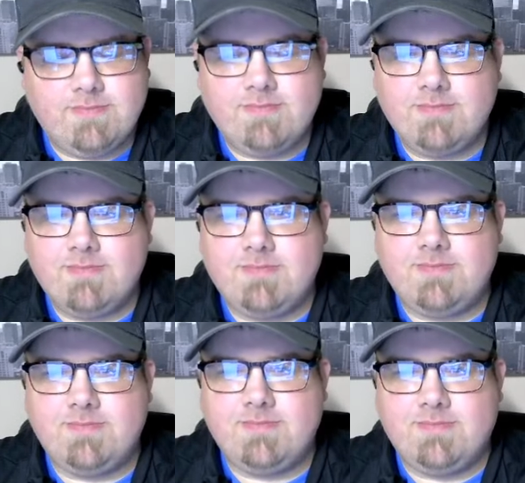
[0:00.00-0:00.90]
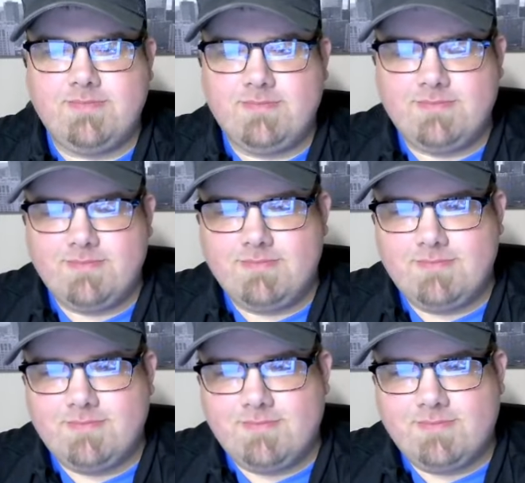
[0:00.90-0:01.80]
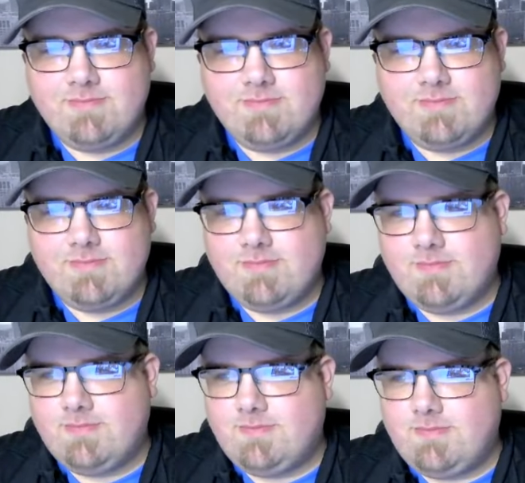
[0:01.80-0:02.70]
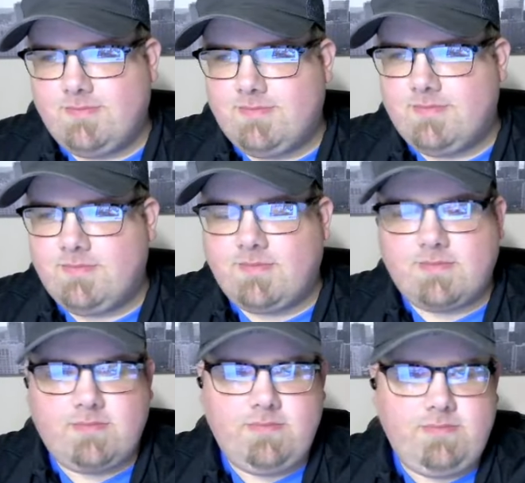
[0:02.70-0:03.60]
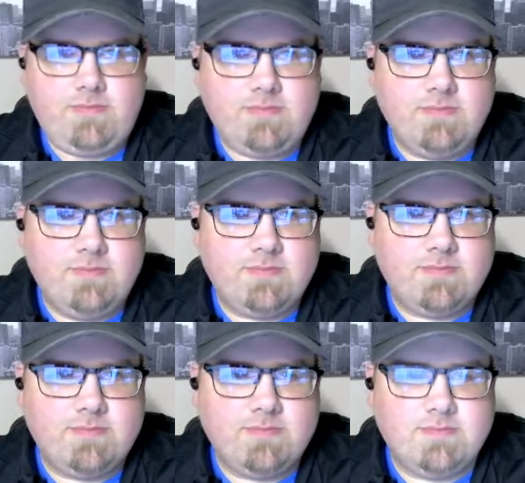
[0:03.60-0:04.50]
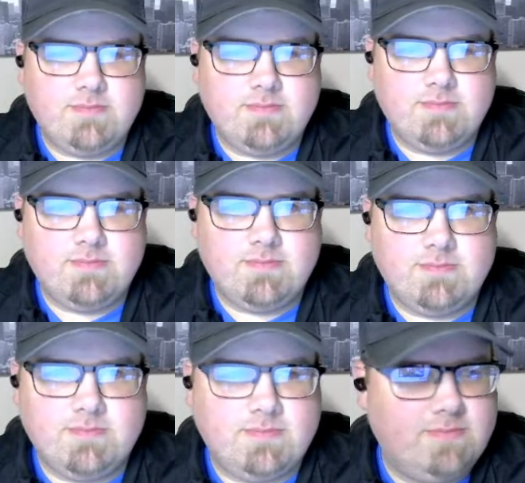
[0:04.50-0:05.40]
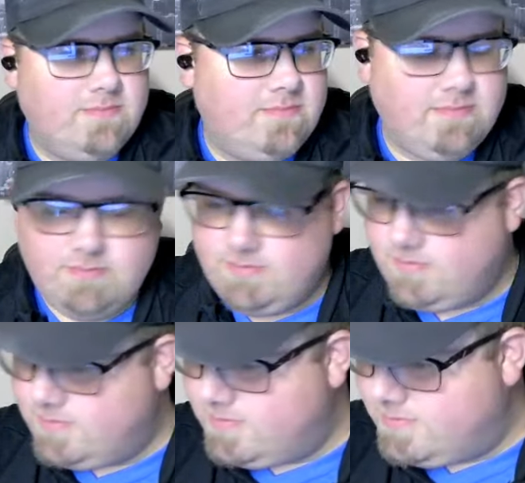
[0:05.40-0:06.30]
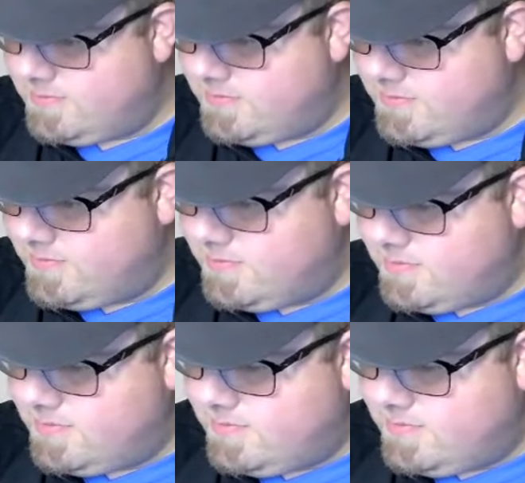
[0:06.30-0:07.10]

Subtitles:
This person isn't speaking.